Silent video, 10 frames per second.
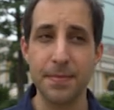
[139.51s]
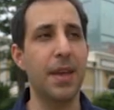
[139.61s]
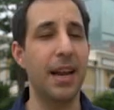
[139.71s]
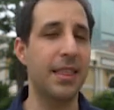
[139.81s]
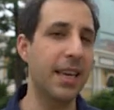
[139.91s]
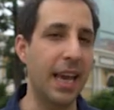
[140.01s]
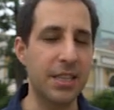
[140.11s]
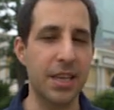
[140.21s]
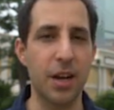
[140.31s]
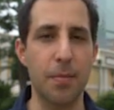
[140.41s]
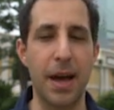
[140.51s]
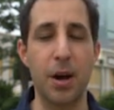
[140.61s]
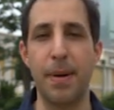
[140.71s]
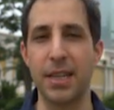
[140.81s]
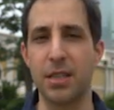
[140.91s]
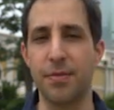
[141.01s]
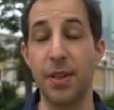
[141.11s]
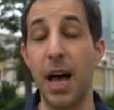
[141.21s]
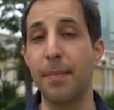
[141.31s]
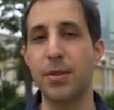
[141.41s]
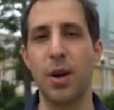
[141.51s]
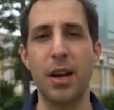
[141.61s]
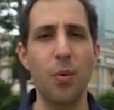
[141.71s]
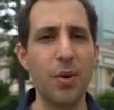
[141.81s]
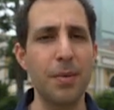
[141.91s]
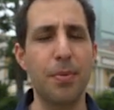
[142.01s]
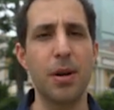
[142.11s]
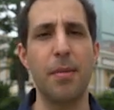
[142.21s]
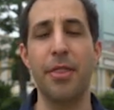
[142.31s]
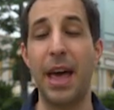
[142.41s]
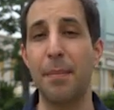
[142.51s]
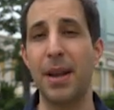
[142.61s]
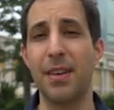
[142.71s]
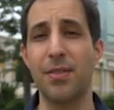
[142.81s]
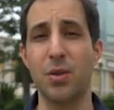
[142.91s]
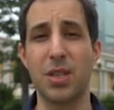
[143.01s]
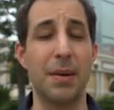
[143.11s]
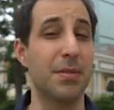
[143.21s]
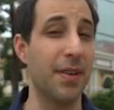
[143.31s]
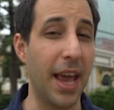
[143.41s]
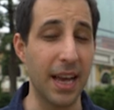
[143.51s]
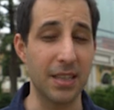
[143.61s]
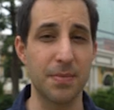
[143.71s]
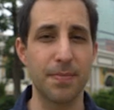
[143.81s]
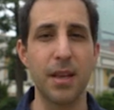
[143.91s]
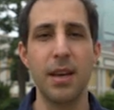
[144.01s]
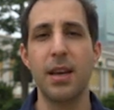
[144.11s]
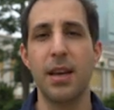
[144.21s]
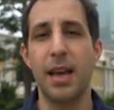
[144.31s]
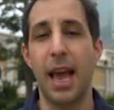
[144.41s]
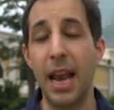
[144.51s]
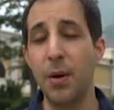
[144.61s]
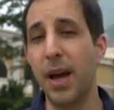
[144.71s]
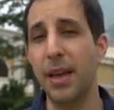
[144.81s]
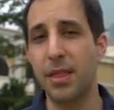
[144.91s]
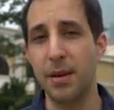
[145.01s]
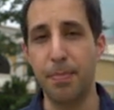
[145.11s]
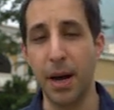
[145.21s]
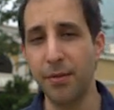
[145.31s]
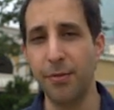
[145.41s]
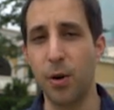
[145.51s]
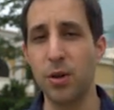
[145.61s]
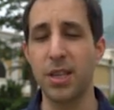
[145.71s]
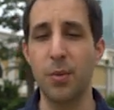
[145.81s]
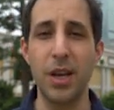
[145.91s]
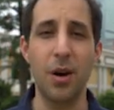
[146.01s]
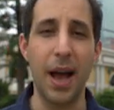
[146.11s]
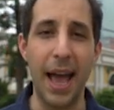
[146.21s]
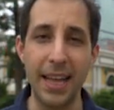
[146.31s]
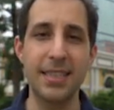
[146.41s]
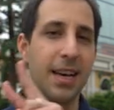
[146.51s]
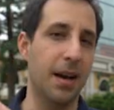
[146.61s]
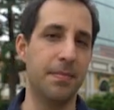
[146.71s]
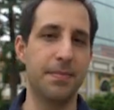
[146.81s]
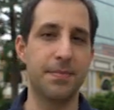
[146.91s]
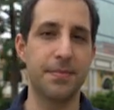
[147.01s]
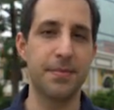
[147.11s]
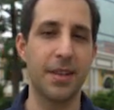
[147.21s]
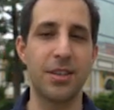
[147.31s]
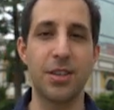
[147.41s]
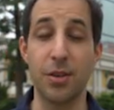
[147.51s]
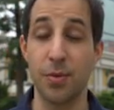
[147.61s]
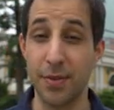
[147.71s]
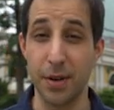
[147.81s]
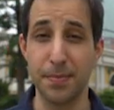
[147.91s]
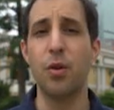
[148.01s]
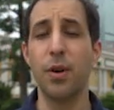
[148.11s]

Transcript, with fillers: And I think ace king or better bets the flop. So I don't really put him on that many of those types of hands. Anyway, the button folds and we go heads up to the river.